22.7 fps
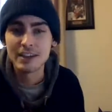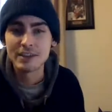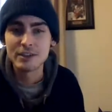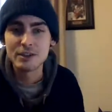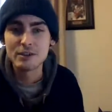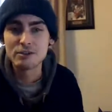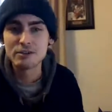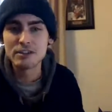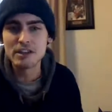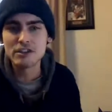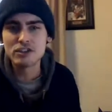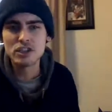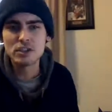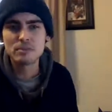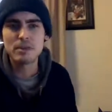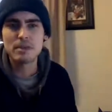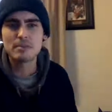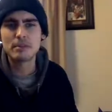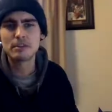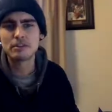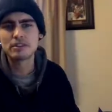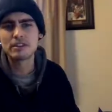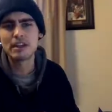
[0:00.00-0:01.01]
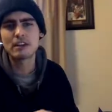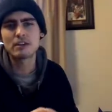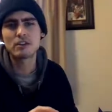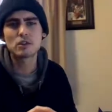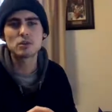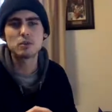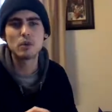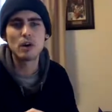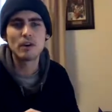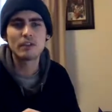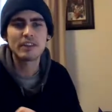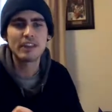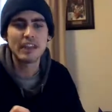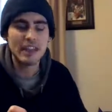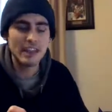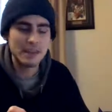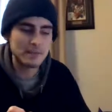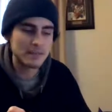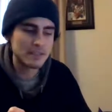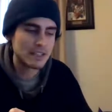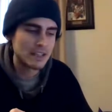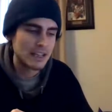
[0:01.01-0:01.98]
Tuesday should be about 10 or 12
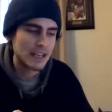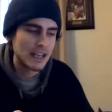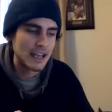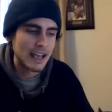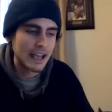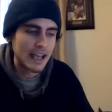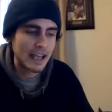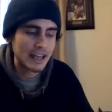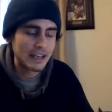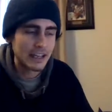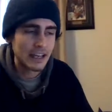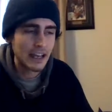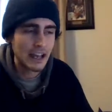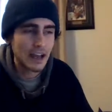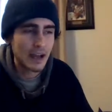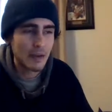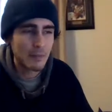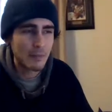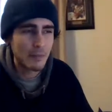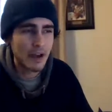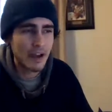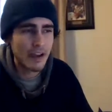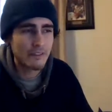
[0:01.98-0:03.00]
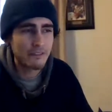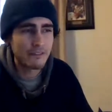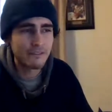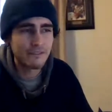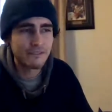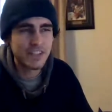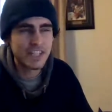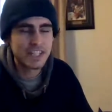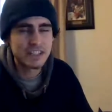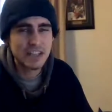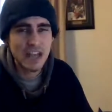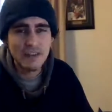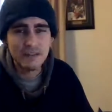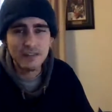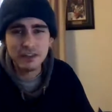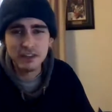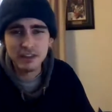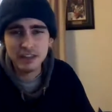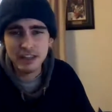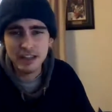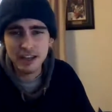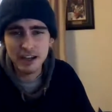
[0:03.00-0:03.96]
games. And my
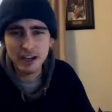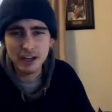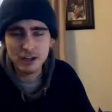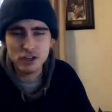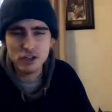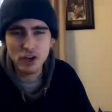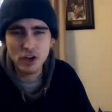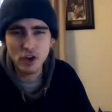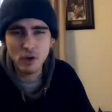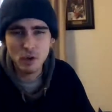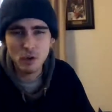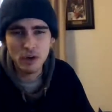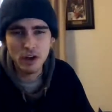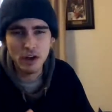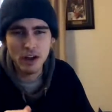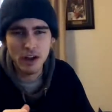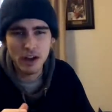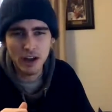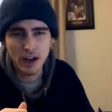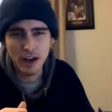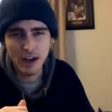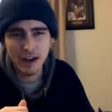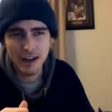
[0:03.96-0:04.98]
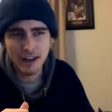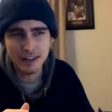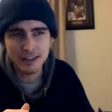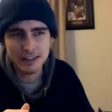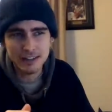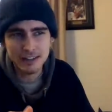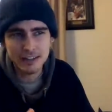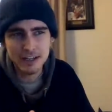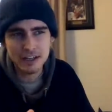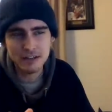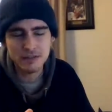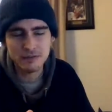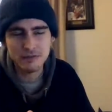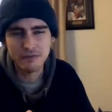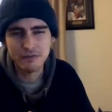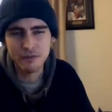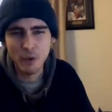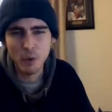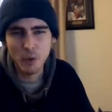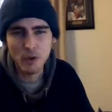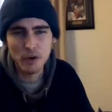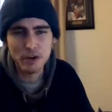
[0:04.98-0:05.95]
7th show in season
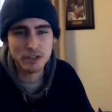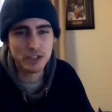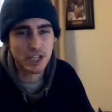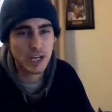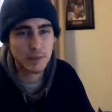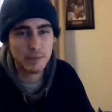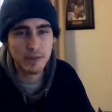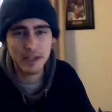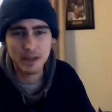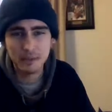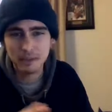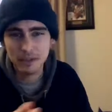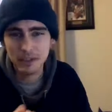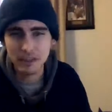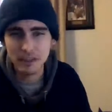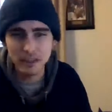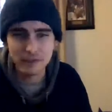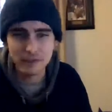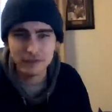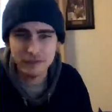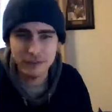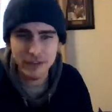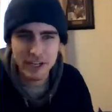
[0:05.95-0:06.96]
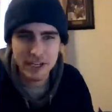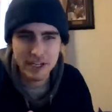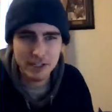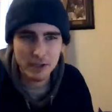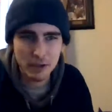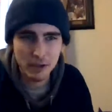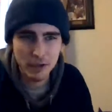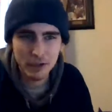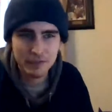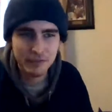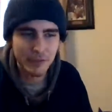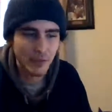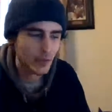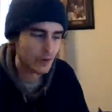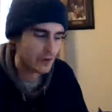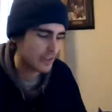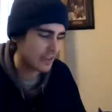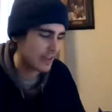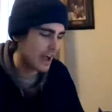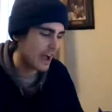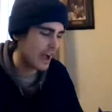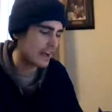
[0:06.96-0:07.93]
4 is going to be completely free. So look forward
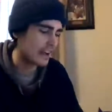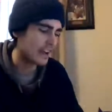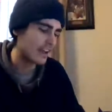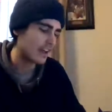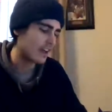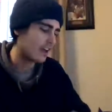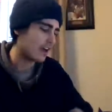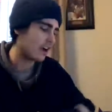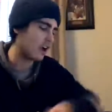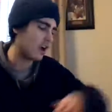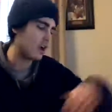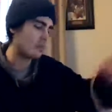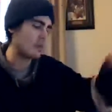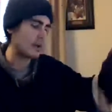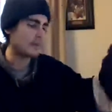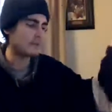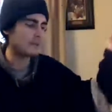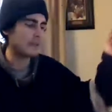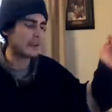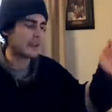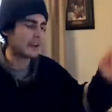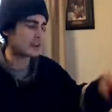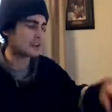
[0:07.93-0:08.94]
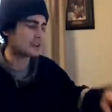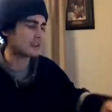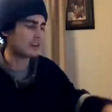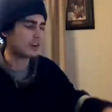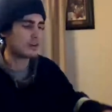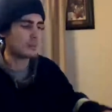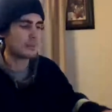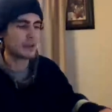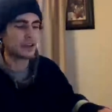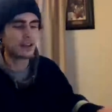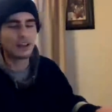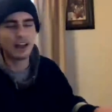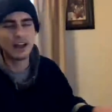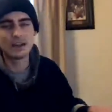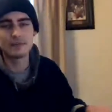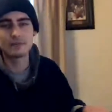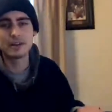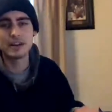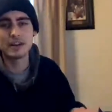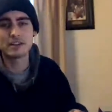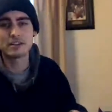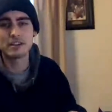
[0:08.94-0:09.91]
to that. All my picks, all my
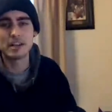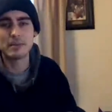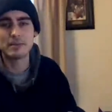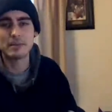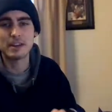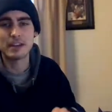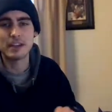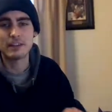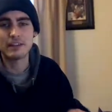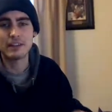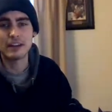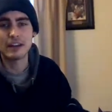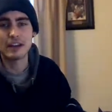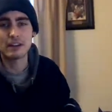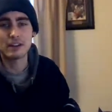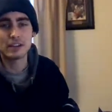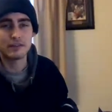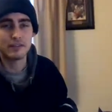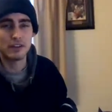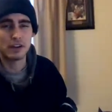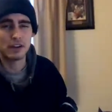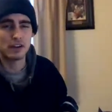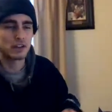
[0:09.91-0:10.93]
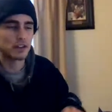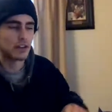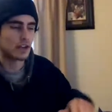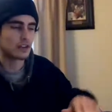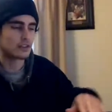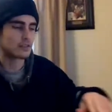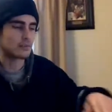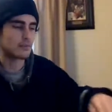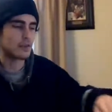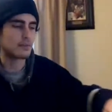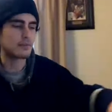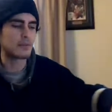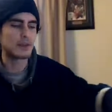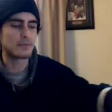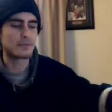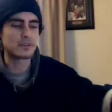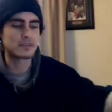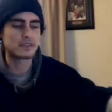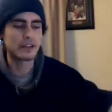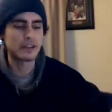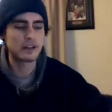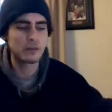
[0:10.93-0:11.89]
client picks are going to be given out. I've already talked to my
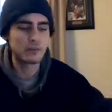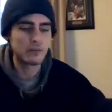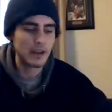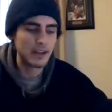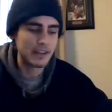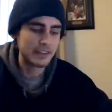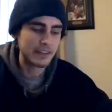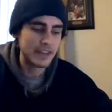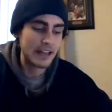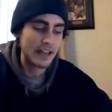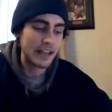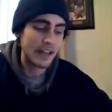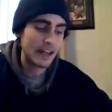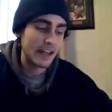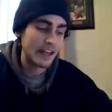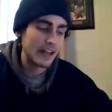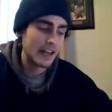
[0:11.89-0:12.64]
members. They don't mind that.